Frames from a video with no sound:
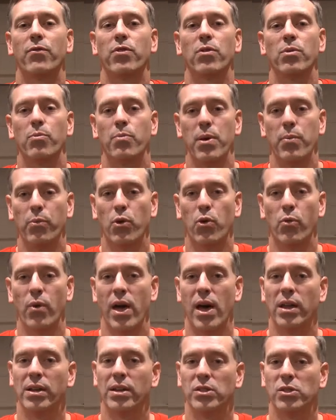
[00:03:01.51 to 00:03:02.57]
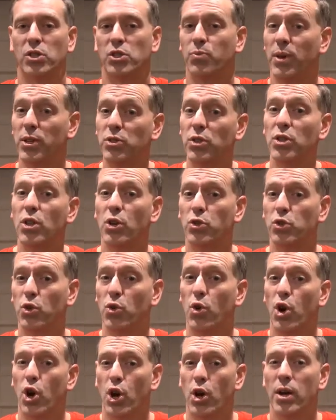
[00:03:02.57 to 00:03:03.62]
from the people around us, especially those who
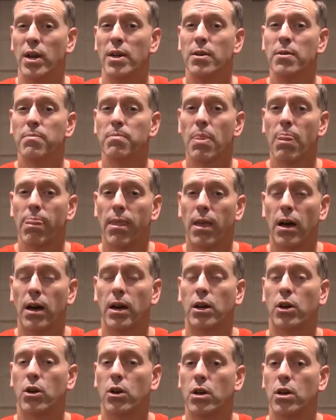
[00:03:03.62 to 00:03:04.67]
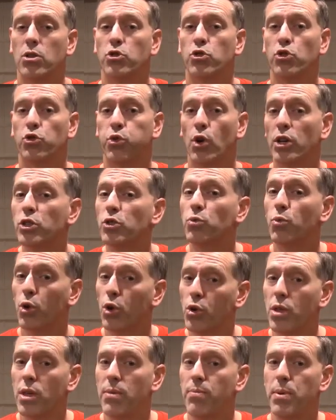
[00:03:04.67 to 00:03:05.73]
are
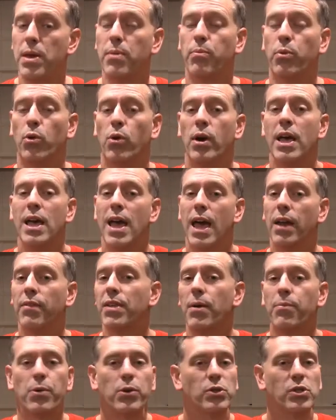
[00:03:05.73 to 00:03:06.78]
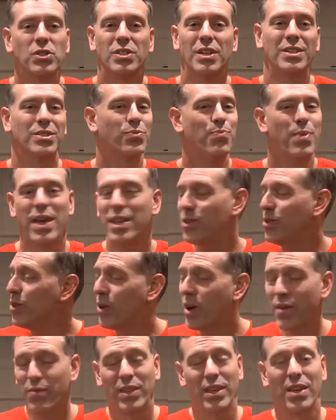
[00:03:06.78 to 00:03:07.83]
trustworthy people. And if that person says, man, you don't
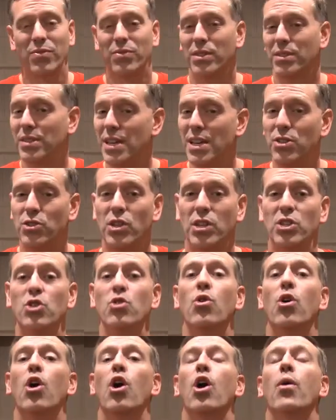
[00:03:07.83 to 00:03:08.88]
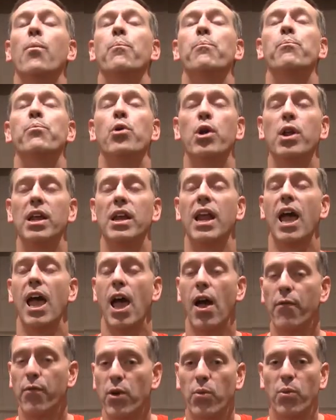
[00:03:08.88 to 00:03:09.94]
have the gift of teaching, you are putting
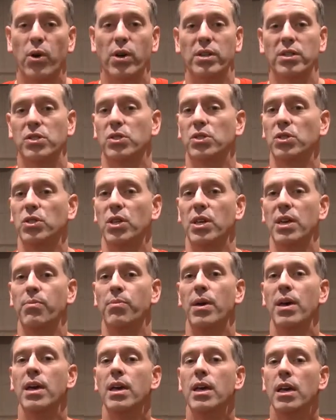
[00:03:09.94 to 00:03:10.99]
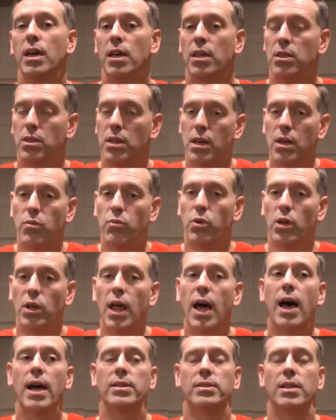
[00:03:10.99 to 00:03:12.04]
everyone to sleep, then
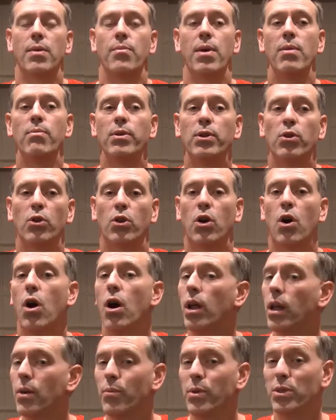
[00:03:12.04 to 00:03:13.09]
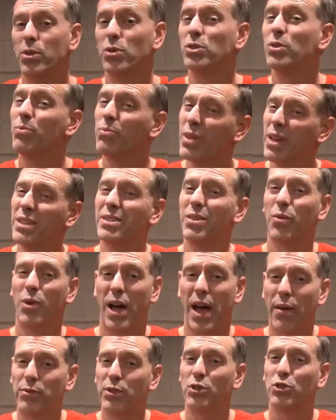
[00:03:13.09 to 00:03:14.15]
realize that may be your calling, but there's some things that will
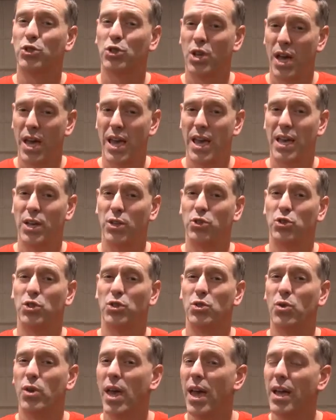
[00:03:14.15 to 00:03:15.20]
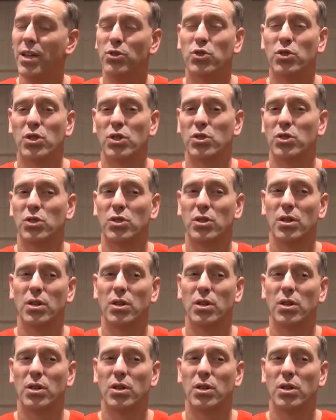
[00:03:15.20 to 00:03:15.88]
have to change. You can't just